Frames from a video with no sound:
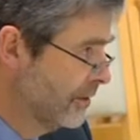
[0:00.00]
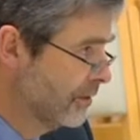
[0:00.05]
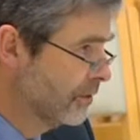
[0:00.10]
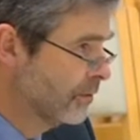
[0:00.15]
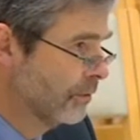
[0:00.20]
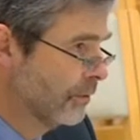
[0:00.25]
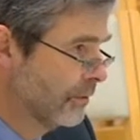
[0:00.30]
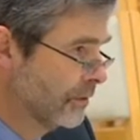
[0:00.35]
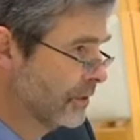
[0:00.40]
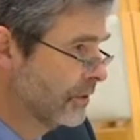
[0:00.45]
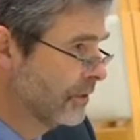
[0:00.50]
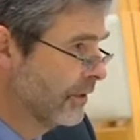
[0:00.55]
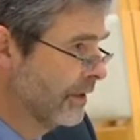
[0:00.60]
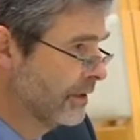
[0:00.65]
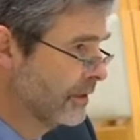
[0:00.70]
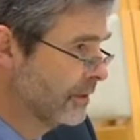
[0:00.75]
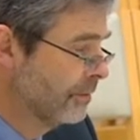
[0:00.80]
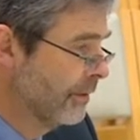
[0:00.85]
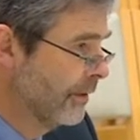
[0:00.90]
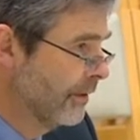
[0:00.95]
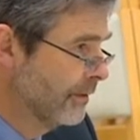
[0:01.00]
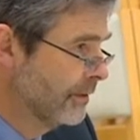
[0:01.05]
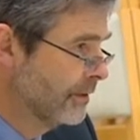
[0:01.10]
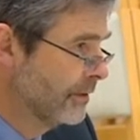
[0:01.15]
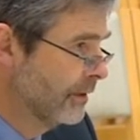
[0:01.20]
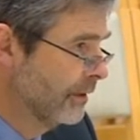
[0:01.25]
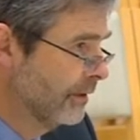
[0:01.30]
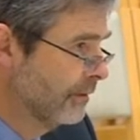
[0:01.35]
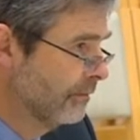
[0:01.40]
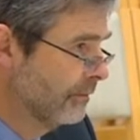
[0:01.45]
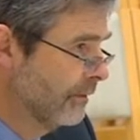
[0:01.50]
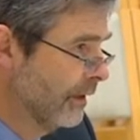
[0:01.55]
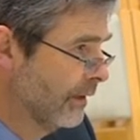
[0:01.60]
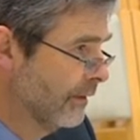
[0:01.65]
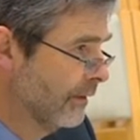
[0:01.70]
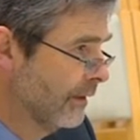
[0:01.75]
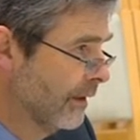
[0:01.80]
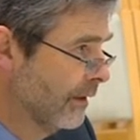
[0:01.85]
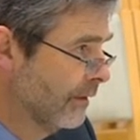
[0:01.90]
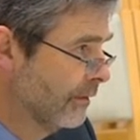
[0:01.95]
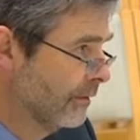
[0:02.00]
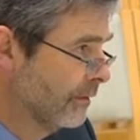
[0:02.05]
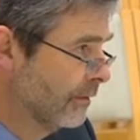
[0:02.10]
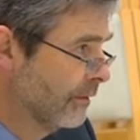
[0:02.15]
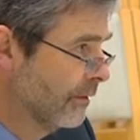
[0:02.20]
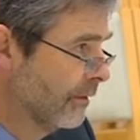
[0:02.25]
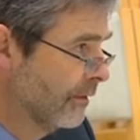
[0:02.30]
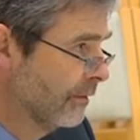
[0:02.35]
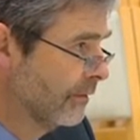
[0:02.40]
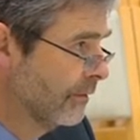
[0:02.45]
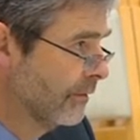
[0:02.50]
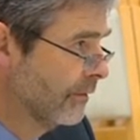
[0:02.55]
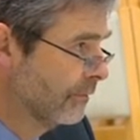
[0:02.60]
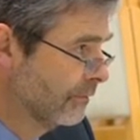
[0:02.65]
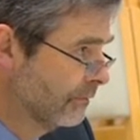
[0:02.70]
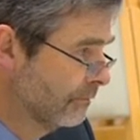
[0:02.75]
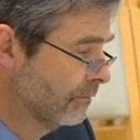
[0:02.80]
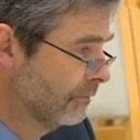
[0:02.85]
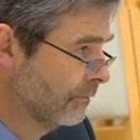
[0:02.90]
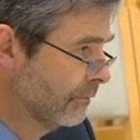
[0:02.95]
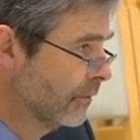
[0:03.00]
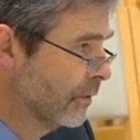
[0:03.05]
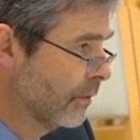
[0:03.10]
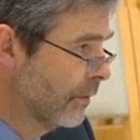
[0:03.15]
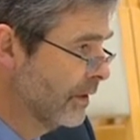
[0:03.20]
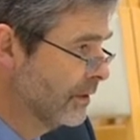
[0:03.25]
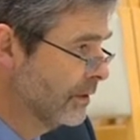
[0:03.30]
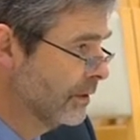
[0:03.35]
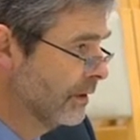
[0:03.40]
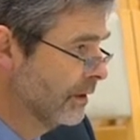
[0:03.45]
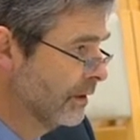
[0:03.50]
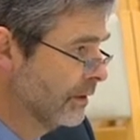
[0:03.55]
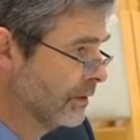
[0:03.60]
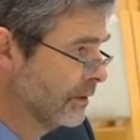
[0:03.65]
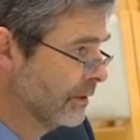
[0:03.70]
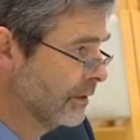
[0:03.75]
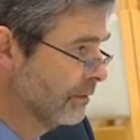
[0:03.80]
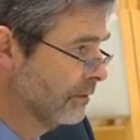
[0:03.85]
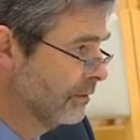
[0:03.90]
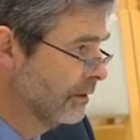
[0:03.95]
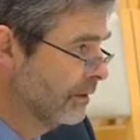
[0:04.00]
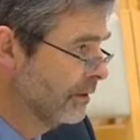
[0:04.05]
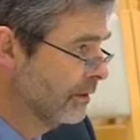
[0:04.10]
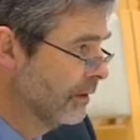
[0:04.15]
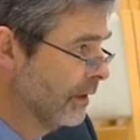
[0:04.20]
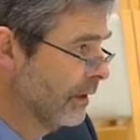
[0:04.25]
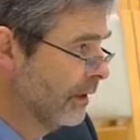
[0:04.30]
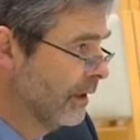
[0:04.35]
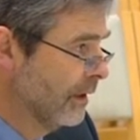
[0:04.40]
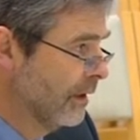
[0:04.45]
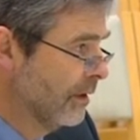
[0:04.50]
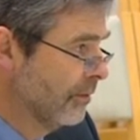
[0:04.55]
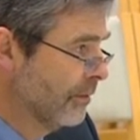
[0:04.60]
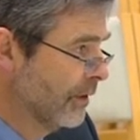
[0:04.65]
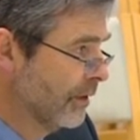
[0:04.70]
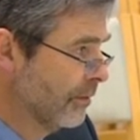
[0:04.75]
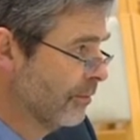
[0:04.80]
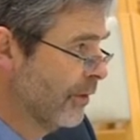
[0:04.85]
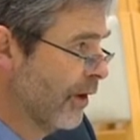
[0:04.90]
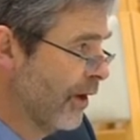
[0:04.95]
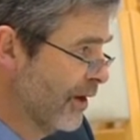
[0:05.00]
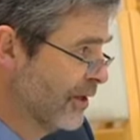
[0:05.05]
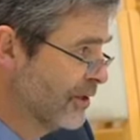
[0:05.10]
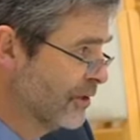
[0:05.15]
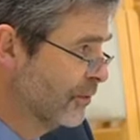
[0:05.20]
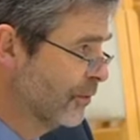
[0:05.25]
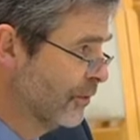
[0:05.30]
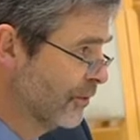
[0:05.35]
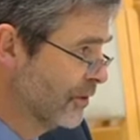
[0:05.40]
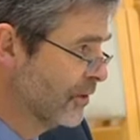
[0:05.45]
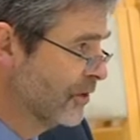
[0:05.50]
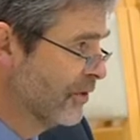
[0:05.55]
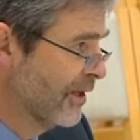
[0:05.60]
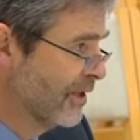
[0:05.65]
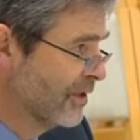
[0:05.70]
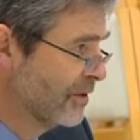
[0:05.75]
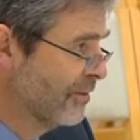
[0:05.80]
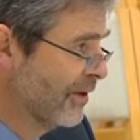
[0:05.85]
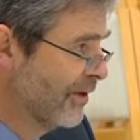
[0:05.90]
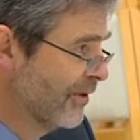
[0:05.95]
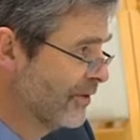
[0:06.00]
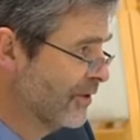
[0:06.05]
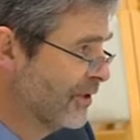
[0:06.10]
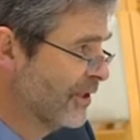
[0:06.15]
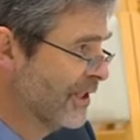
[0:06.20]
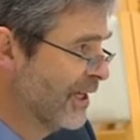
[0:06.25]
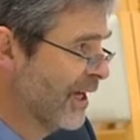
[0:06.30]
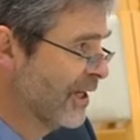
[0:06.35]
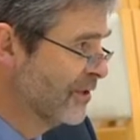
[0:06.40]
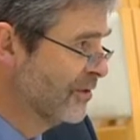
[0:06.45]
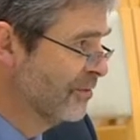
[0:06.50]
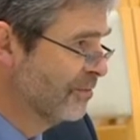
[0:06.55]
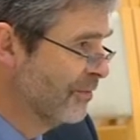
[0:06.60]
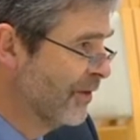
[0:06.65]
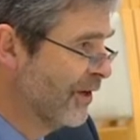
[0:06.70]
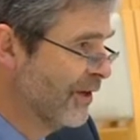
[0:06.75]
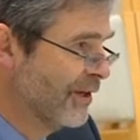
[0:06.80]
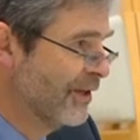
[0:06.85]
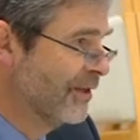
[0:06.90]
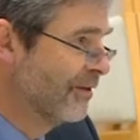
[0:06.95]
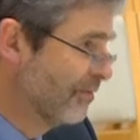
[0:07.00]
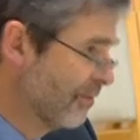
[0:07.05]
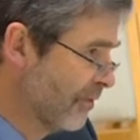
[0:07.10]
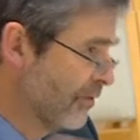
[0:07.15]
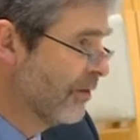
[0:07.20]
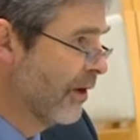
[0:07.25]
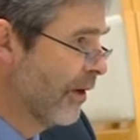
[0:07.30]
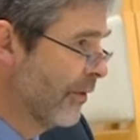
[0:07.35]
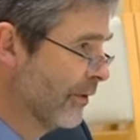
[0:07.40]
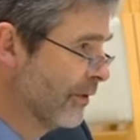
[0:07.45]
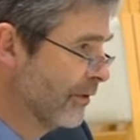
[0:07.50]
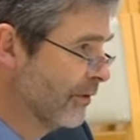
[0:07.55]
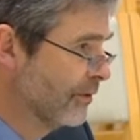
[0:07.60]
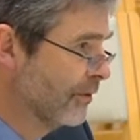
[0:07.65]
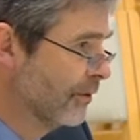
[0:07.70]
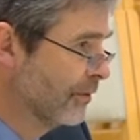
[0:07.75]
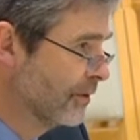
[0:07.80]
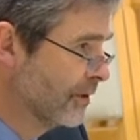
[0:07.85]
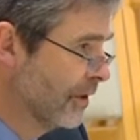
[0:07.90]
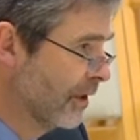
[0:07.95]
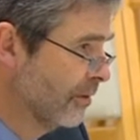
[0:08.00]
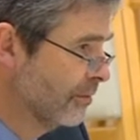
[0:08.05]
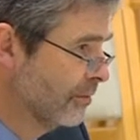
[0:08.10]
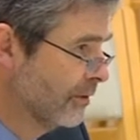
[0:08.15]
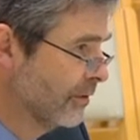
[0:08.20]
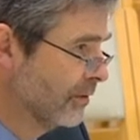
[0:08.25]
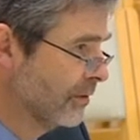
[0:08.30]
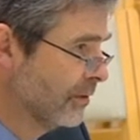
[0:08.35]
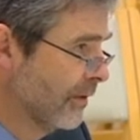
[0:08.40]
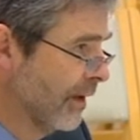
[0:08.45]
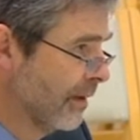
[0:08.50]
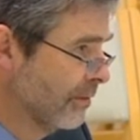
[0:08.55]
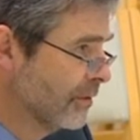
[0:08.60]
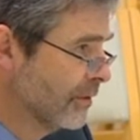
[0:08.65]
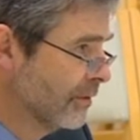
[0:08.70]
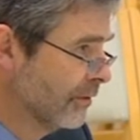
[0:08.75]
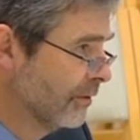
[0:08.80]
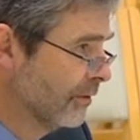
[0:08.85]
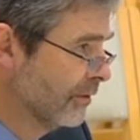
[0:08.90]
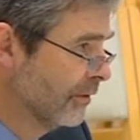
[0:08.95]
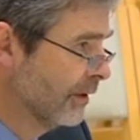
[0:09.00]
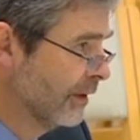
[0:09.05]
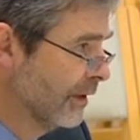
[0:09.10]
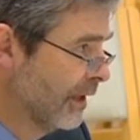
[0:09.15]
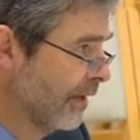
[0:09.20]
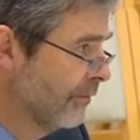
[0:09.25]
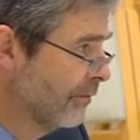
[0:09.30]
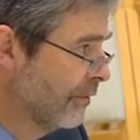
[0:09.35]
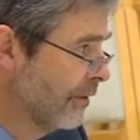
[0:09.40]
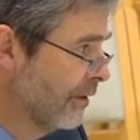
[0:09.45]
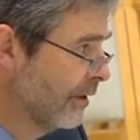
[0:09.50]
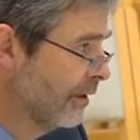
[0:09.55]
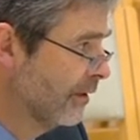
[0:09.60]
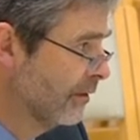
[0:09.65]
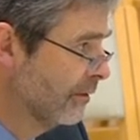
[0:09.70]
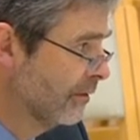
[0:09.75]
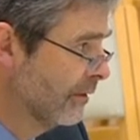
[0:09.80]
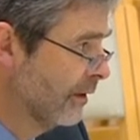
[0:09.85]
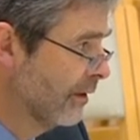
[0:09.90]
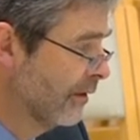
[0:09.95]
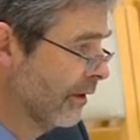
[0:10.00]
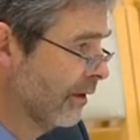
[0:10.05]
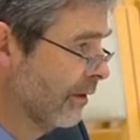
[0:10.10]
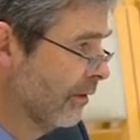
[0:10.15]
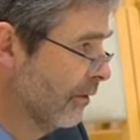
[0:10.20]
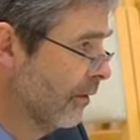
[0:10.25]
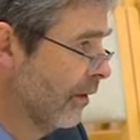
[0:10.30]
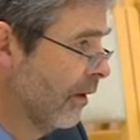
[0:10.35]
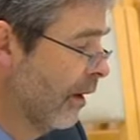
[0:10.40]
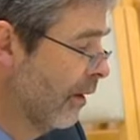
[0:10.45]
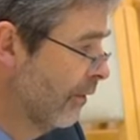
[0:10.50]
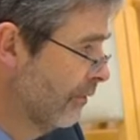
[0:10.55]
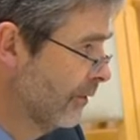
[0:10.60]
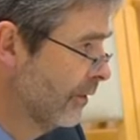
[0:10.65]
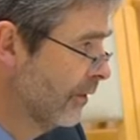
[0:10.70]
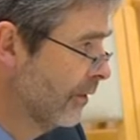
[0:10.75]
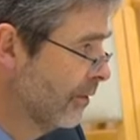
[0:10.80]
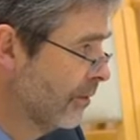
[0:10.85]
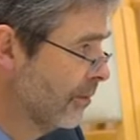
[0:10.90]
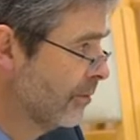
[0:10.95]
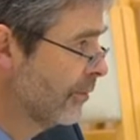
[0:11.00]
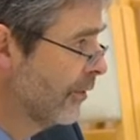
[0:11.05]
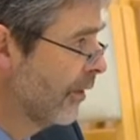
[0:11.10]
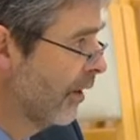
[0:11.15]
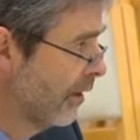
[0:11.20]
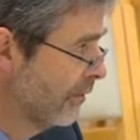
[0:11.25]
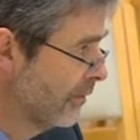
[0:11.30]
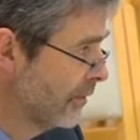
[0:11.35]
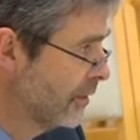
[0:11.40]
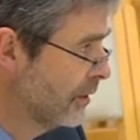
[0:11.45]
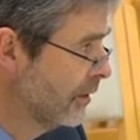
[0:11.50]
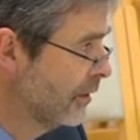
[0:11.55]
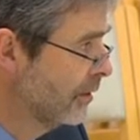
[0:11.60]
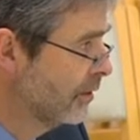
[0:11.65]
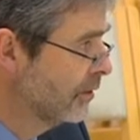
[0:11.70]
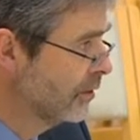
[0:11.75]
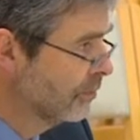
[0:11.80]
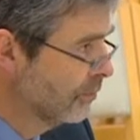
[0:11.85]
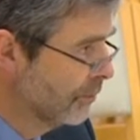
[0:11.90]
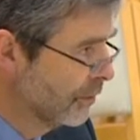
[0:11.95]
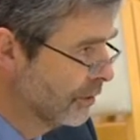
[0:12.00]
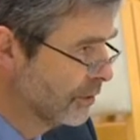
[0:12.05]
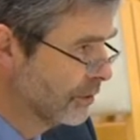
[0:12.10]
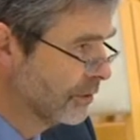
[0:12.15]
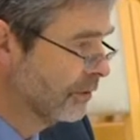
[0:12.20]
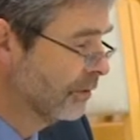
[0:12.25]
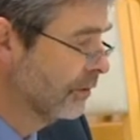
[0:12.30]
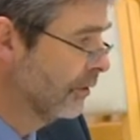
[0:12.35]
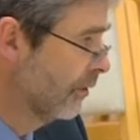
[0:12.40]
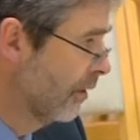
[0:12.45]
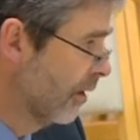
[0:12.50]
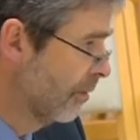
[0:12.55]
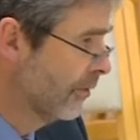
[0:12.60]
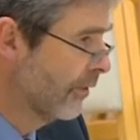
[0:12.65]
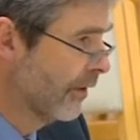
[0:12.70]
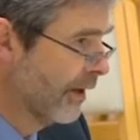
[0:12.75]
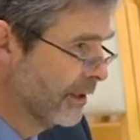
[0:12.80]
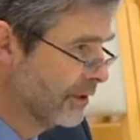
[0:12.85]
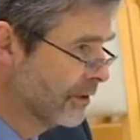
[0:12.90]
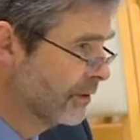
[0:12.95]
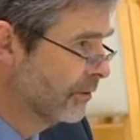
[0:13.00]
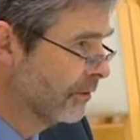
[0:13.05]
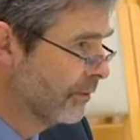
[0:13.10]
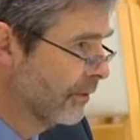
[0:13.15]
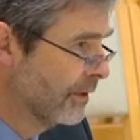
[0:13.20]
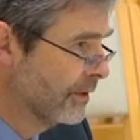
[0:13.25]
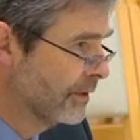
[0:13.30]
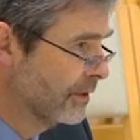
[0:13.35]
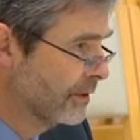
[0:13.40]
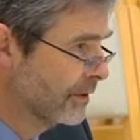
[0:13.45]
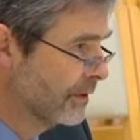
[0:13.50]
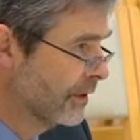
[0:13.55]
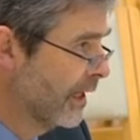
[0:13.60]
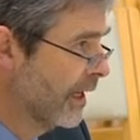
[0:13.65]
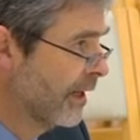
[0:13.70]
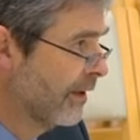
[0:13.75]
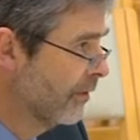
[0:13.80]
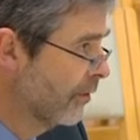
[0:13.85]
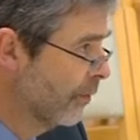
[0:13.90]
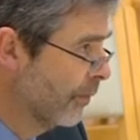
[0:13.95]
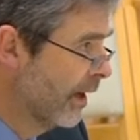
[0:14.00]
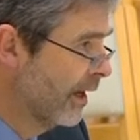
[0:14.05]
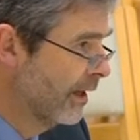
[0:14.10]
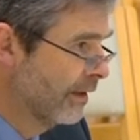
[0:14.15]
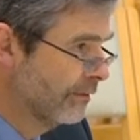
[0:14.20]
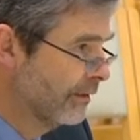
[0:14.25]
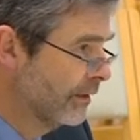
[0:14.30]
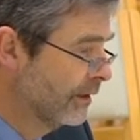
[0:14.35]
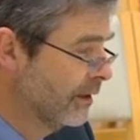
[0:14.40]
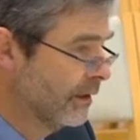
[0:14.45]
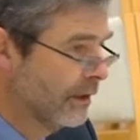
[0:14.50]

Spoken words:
towards transparency, and the question is, but a bias towards transparency doesn't mean throwing the doors open to absolutely everything. There are often privacy, commercial or operational reasons that get in the way of it.